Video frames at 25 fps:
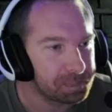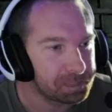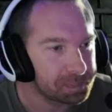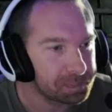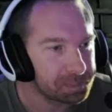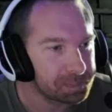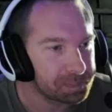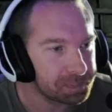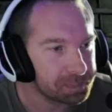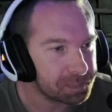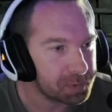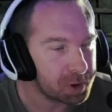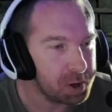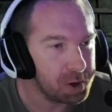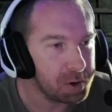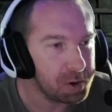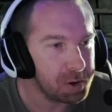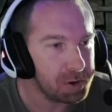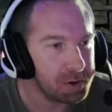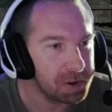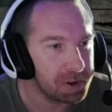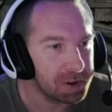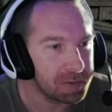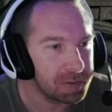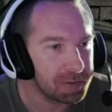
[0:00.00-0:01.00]
You use
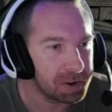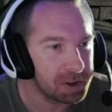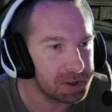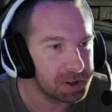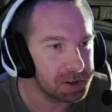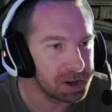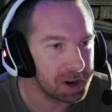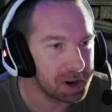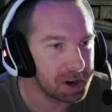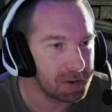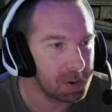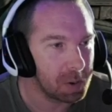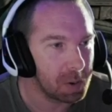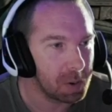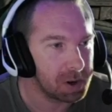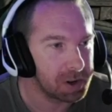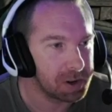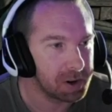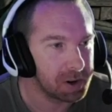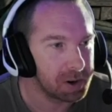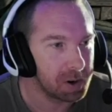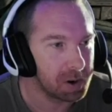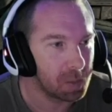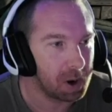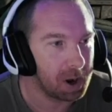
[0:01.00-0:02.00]
his vision every once in
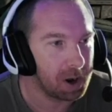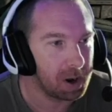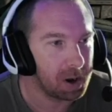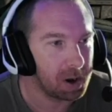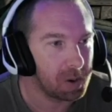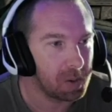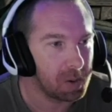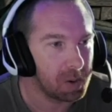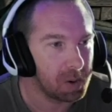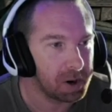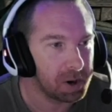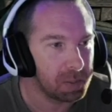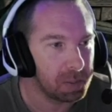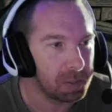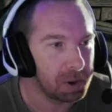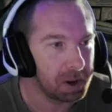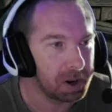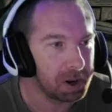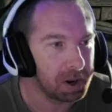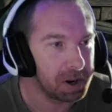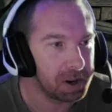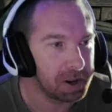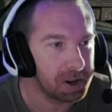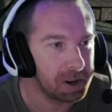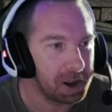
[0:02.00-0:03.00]
a while when you're playing
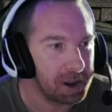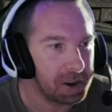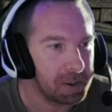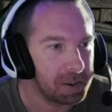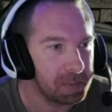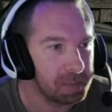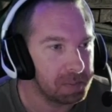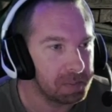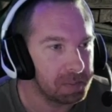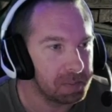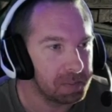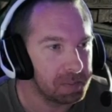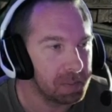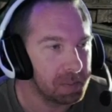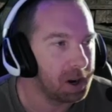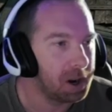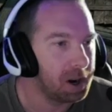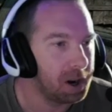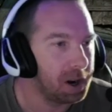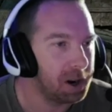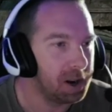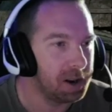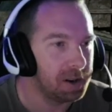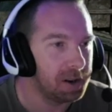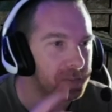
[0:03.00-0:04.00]
the game.
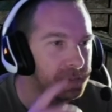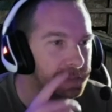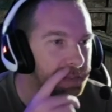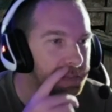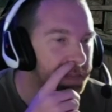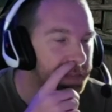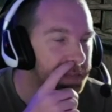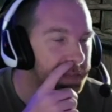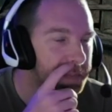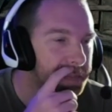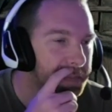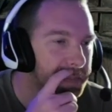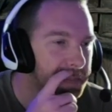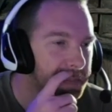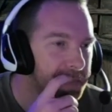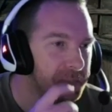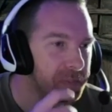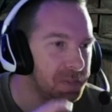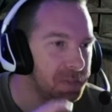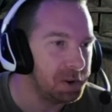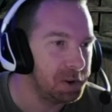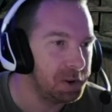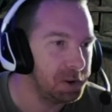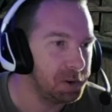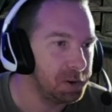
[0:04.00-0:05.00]

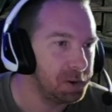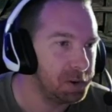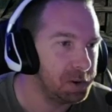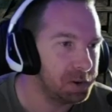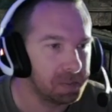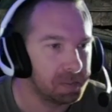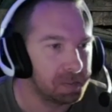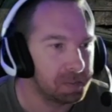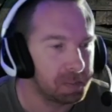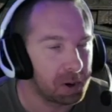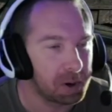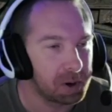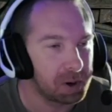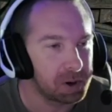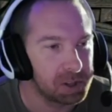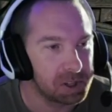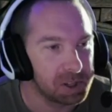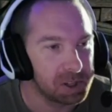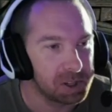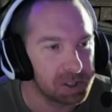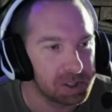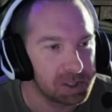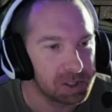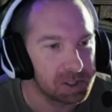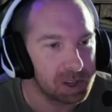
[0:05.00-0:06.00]
You can
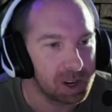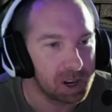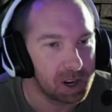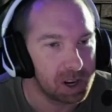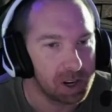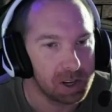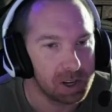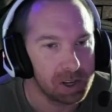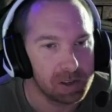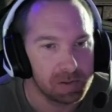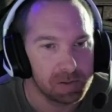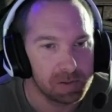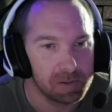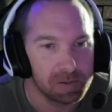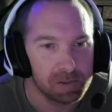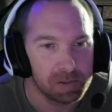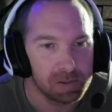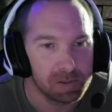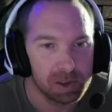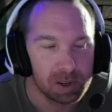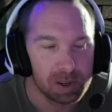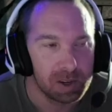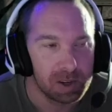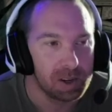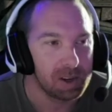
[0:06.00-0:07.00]
purchase like
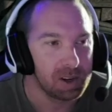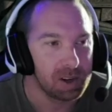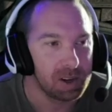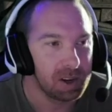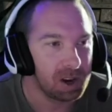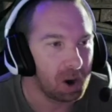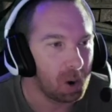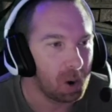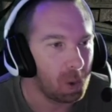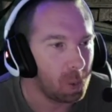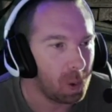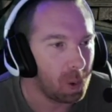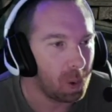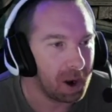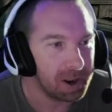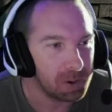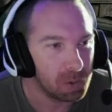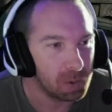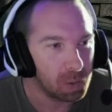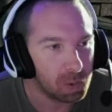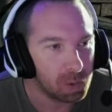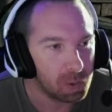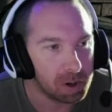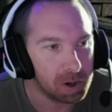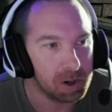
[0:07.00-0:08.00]
a white
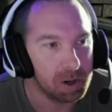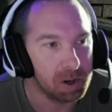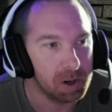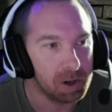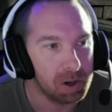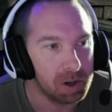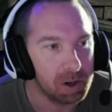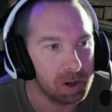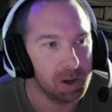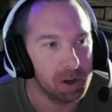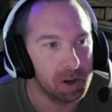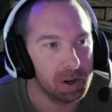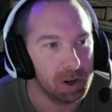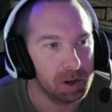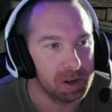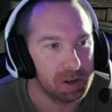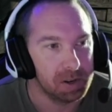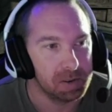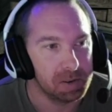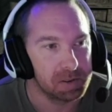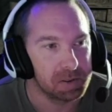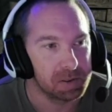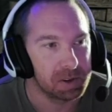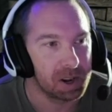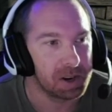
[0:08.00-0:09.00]
one and
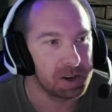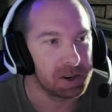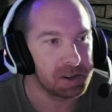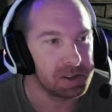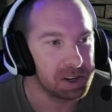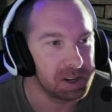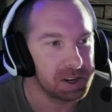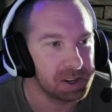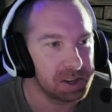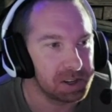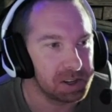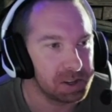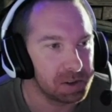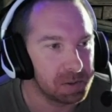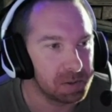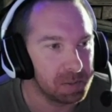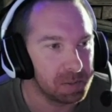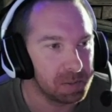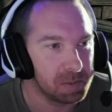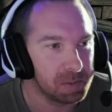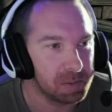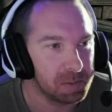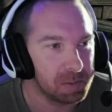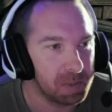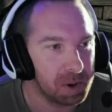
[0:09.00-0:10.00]
kind of change them up
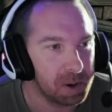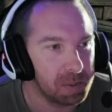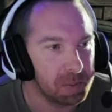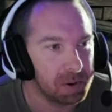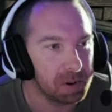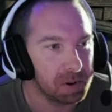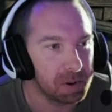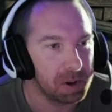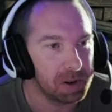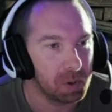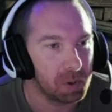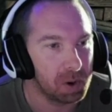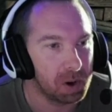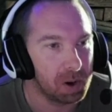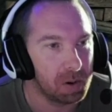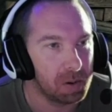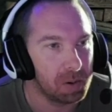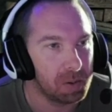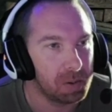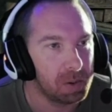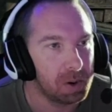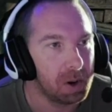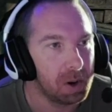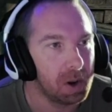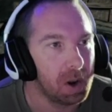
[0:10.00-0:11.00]
a little bit as well.
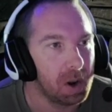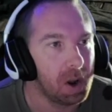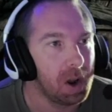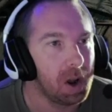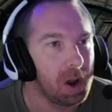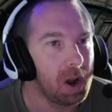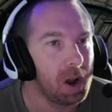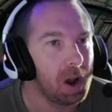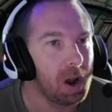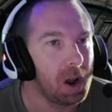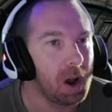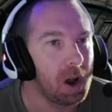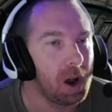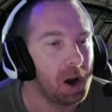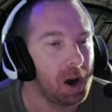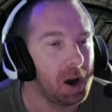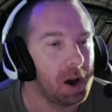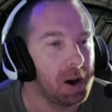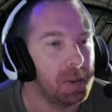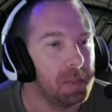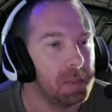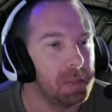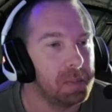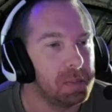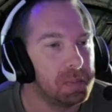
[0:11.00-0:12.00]
Uh,
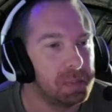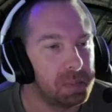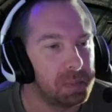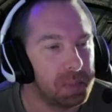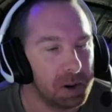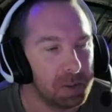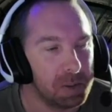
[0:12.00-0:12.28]
but